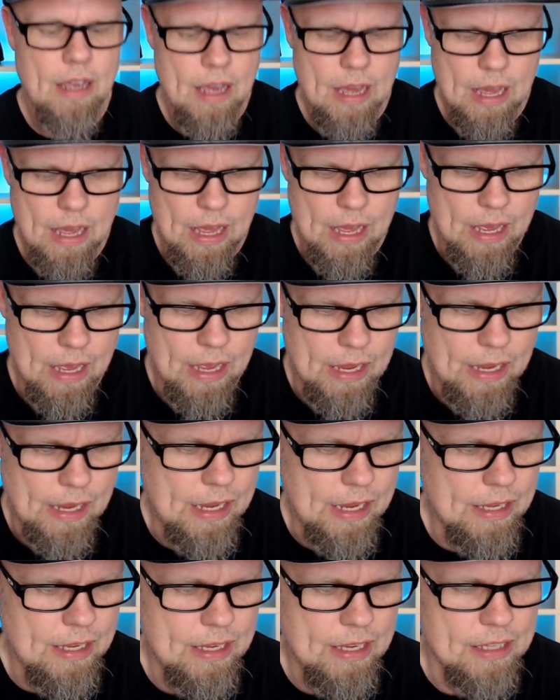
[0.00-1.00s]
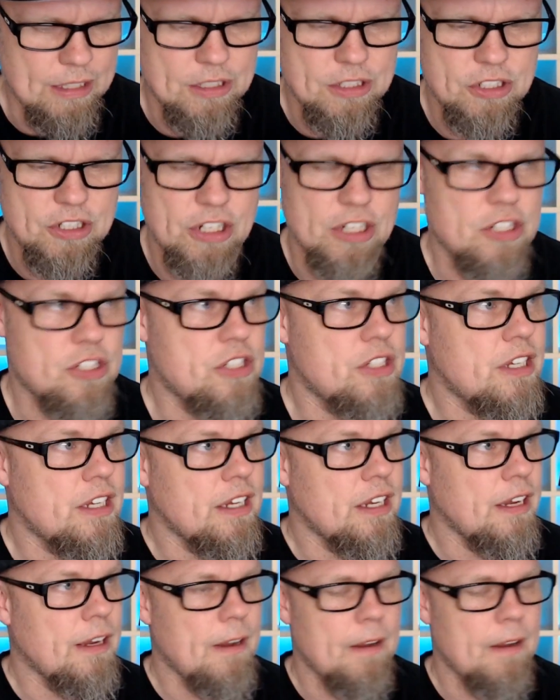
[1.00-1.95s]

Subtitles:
It's just,